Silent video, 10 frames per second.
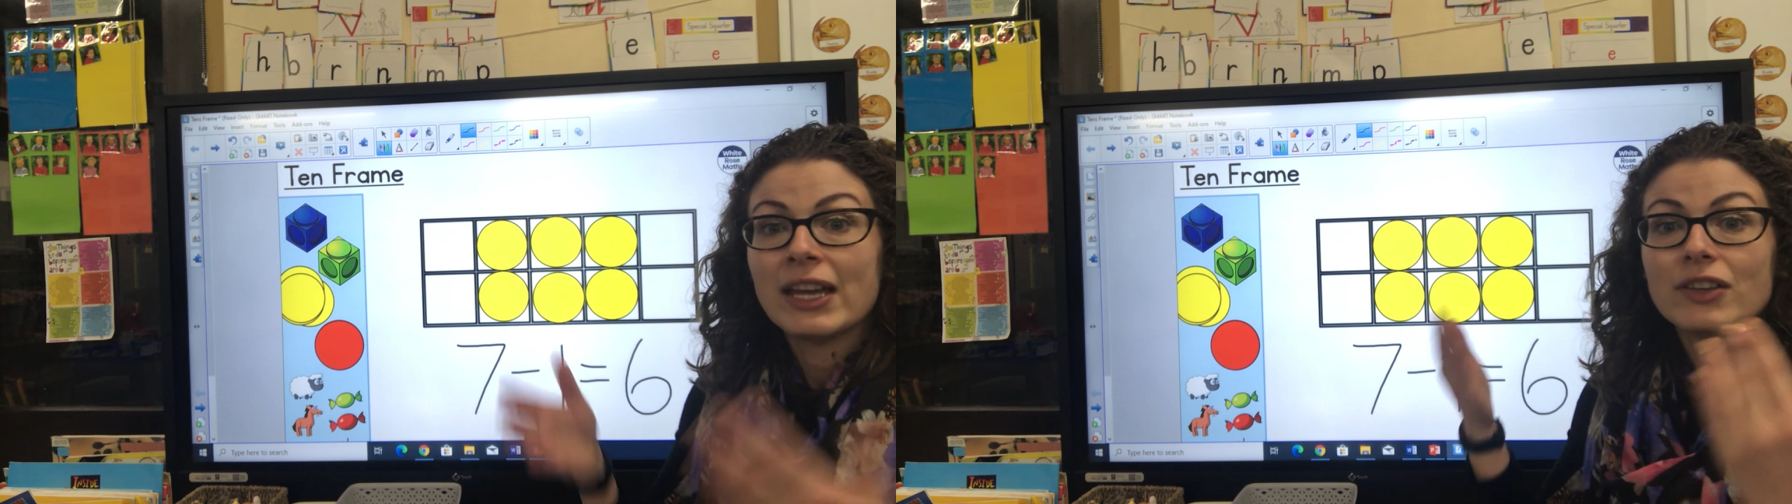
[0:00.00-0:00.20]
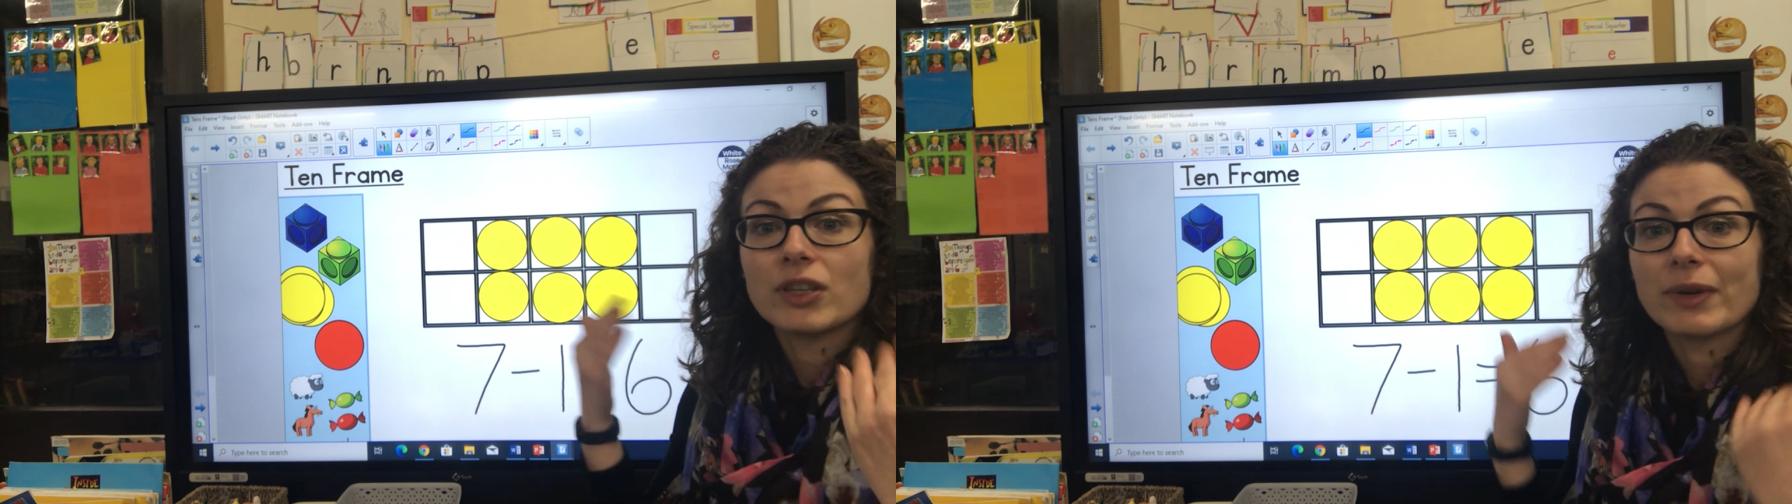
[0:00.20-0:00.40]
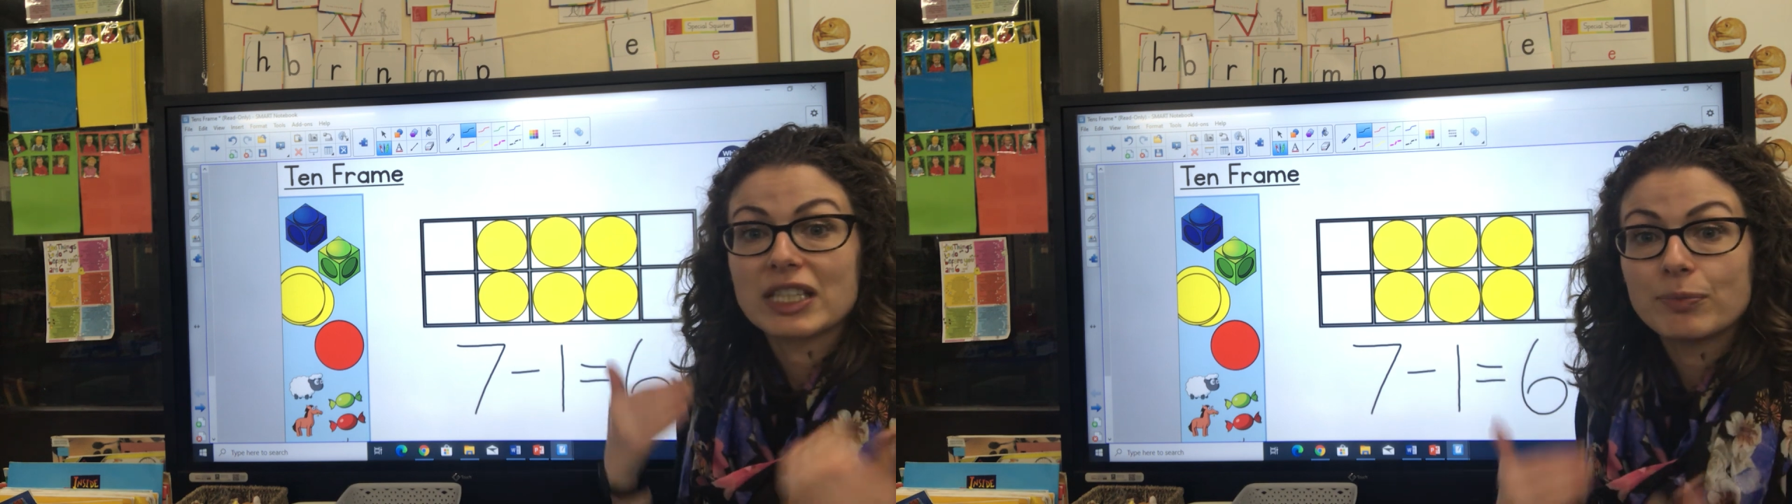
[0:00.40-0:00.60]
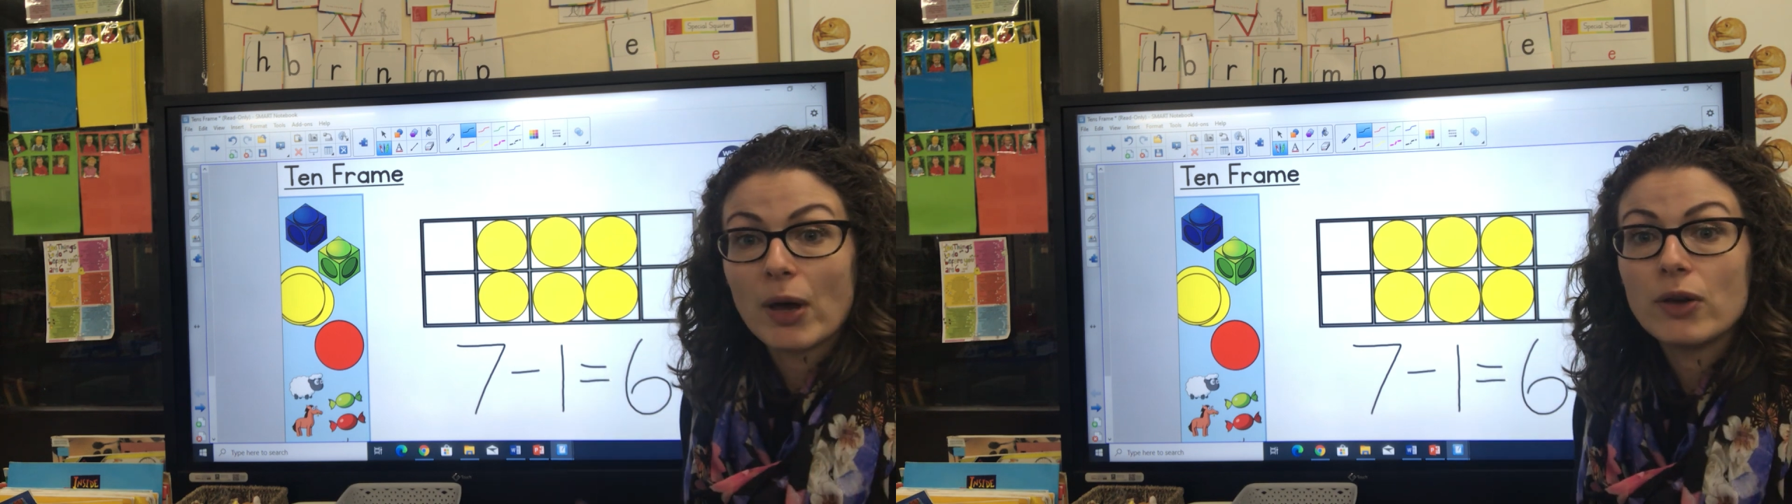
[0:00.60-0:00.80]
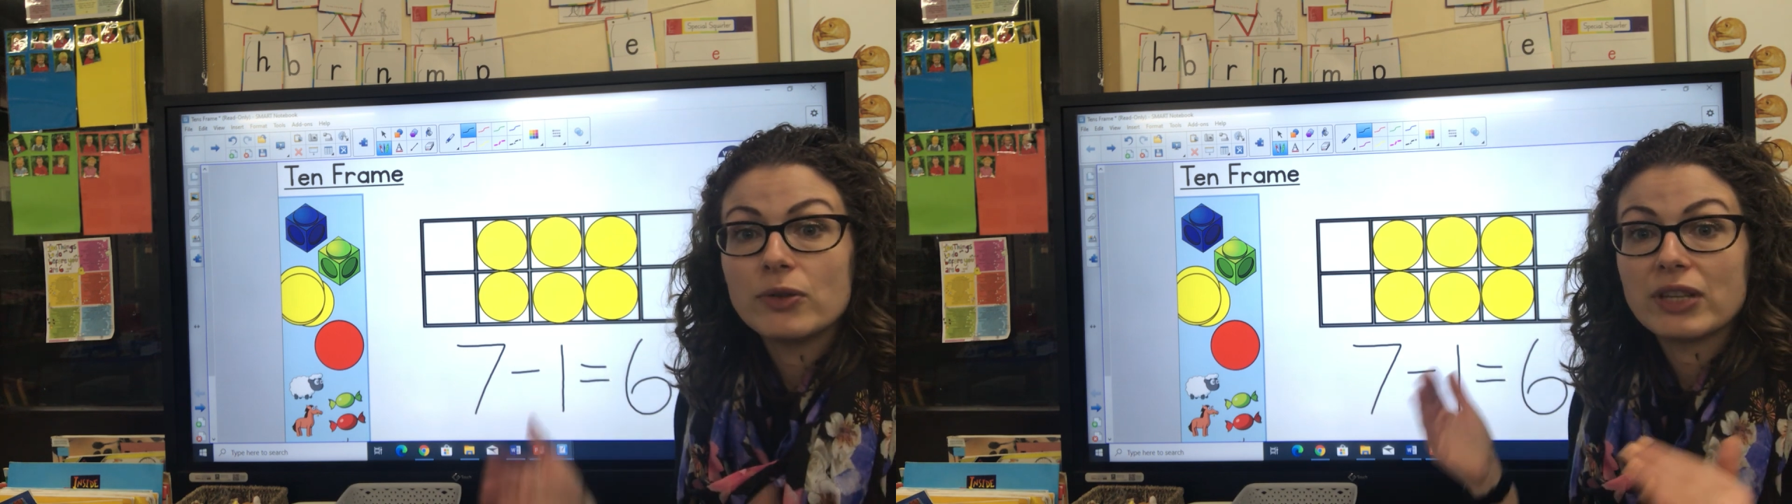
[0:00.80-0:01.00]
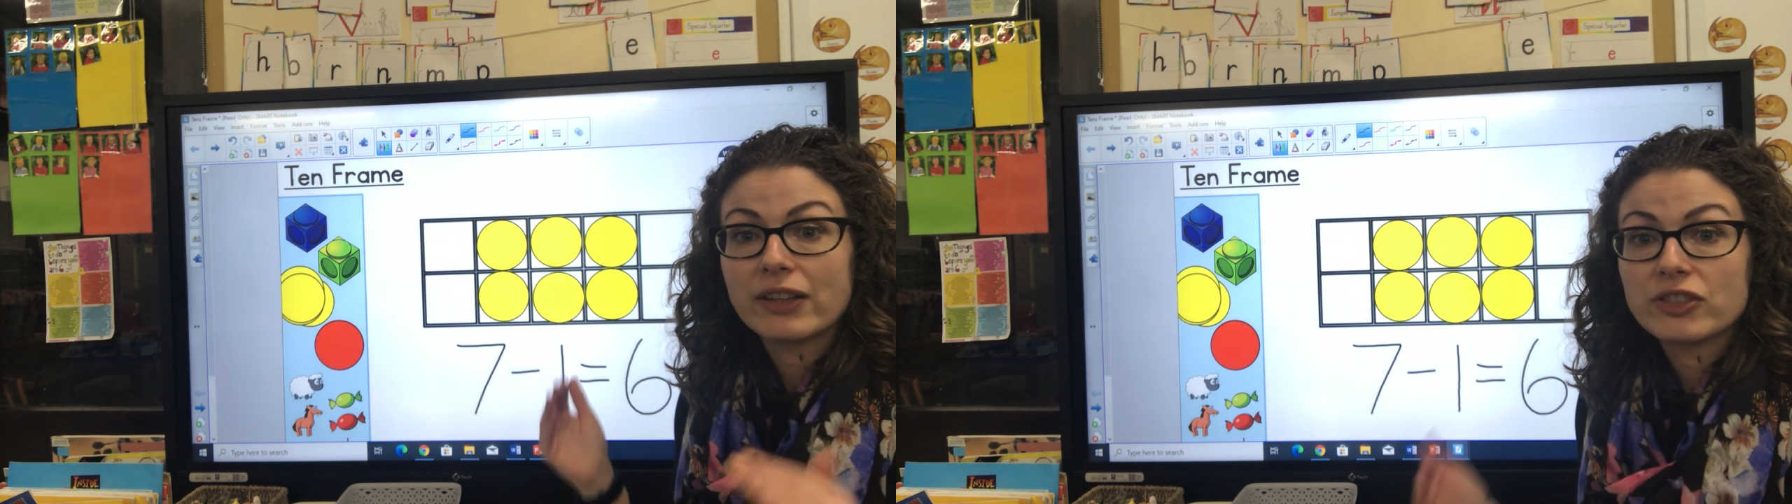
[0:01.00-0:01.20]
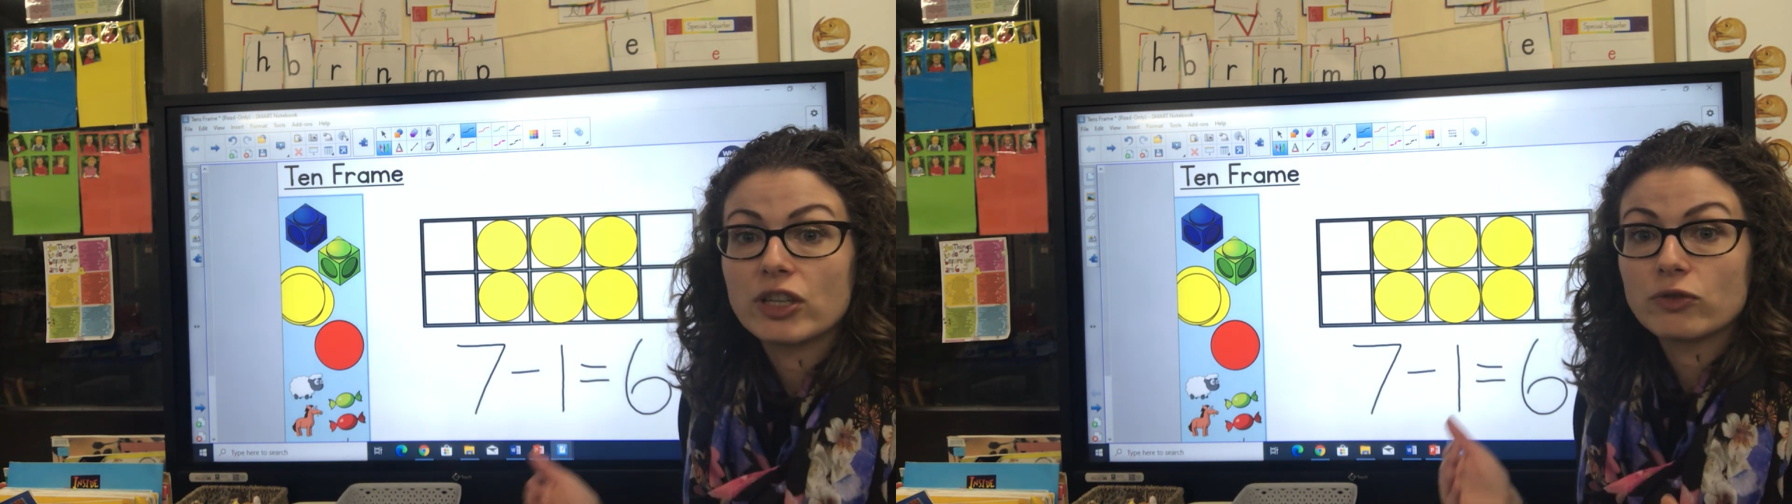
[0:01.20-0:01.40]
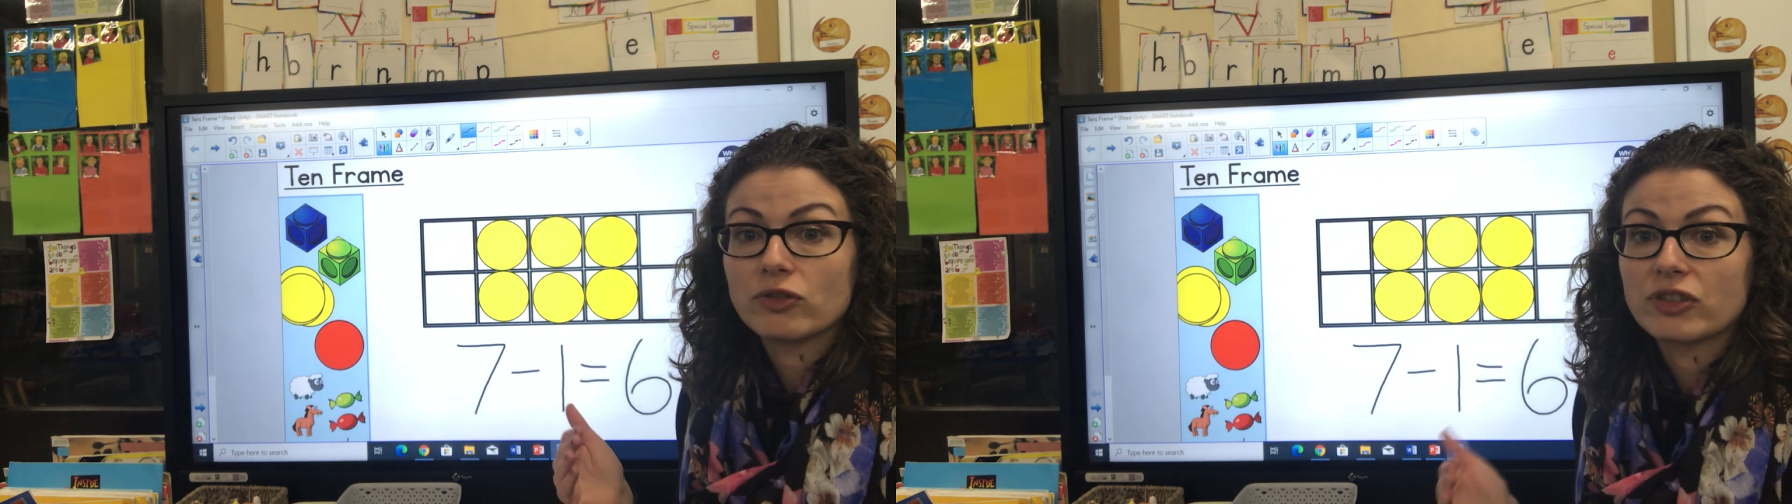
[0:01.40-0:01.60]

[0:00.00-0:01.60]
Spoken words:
So exposing the children